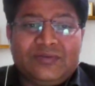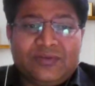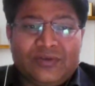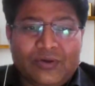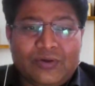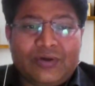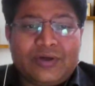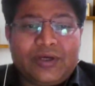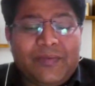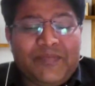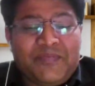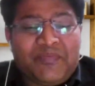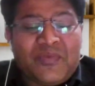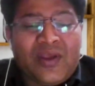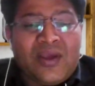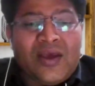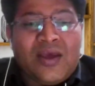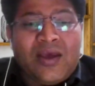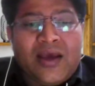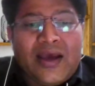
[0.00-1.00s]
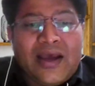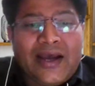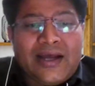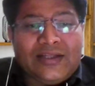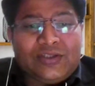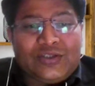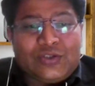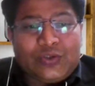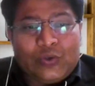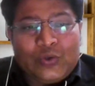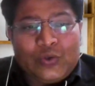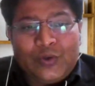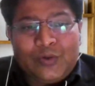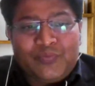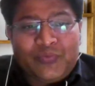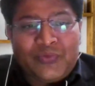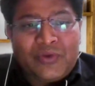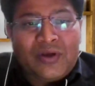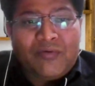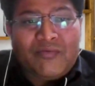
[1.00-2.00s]
okay and so
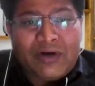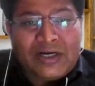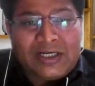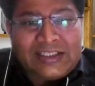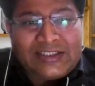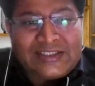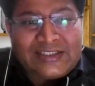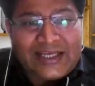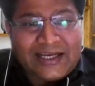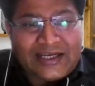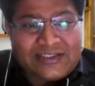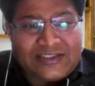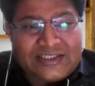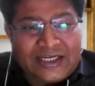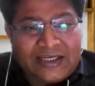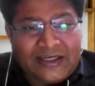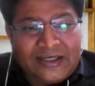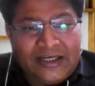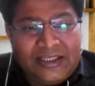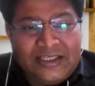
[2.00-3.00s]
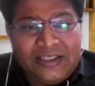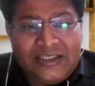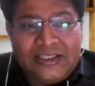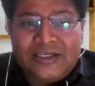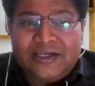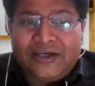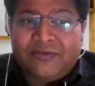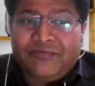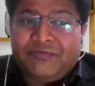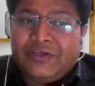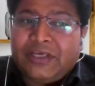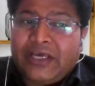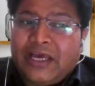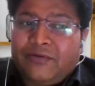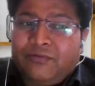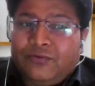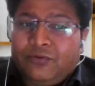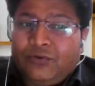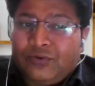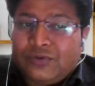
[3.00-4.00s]
what is exactly here we
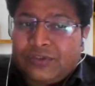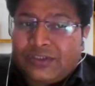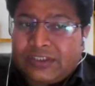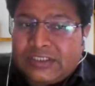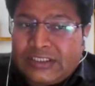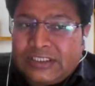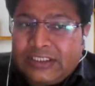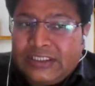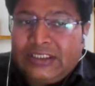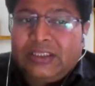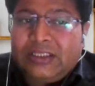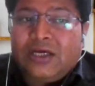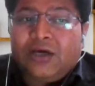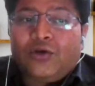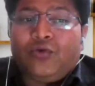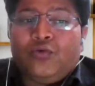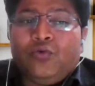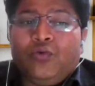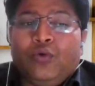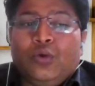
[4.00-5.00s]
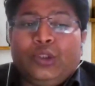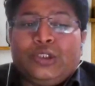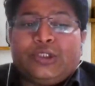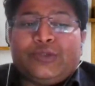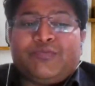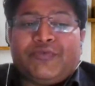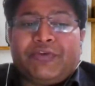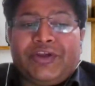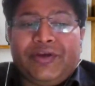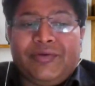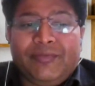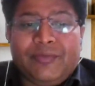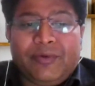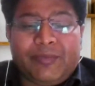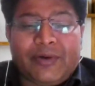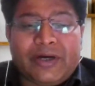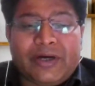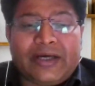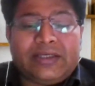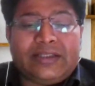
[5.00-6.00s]
have to see the rules framed
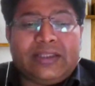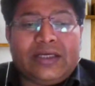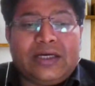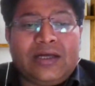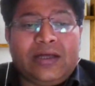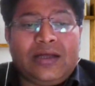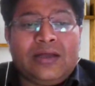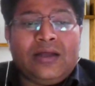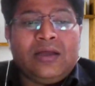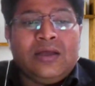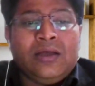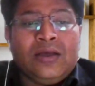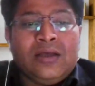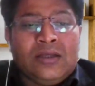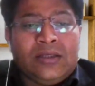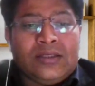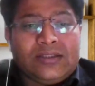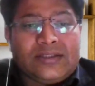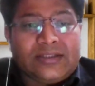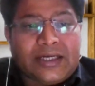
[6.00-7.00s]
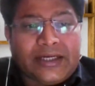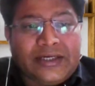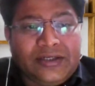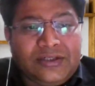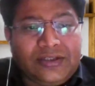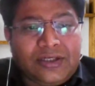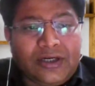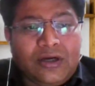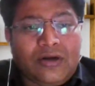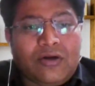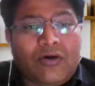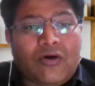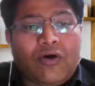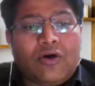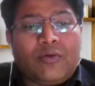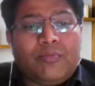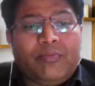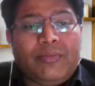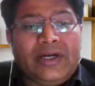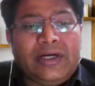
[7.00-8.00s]
by the central
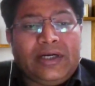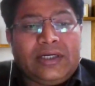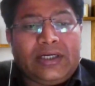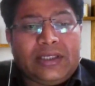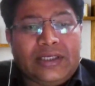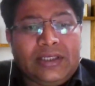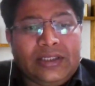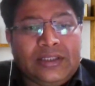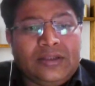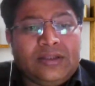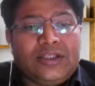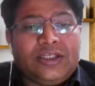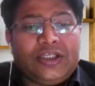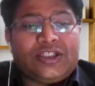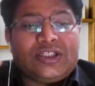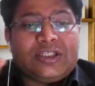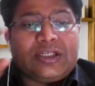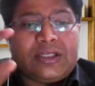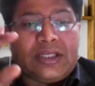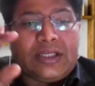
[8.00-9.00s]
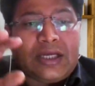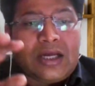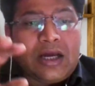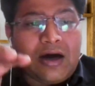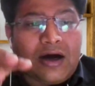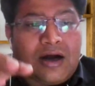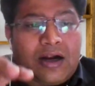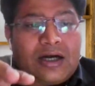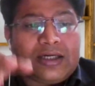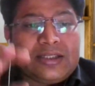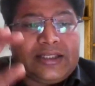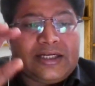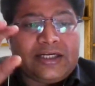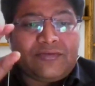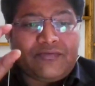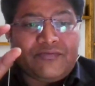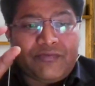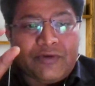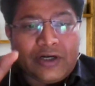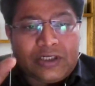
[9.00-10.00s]
government in this regard that
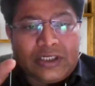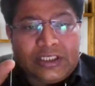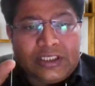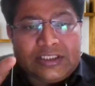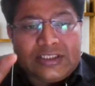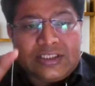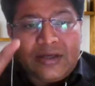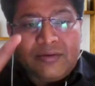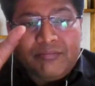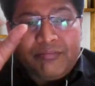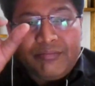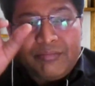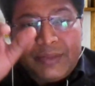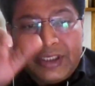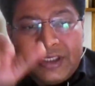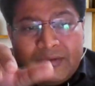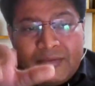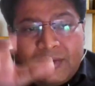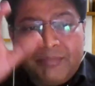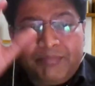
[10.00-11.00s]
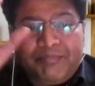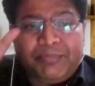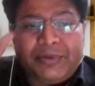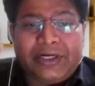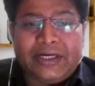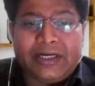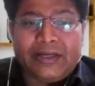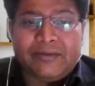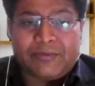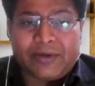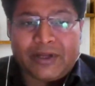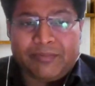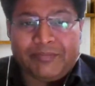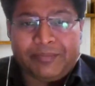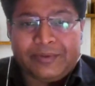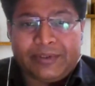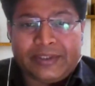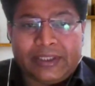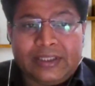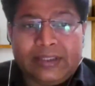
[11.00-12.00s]
what is the minimum paid up
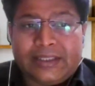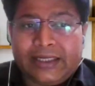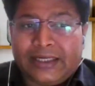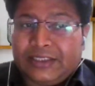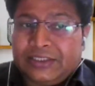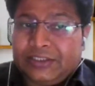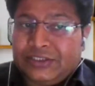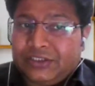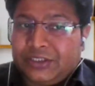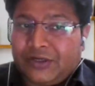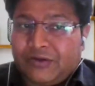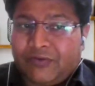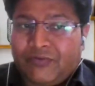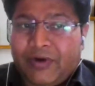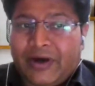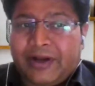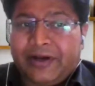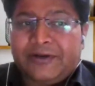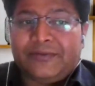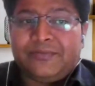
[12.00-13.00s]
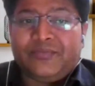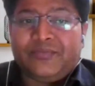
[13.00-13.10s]
capital that is required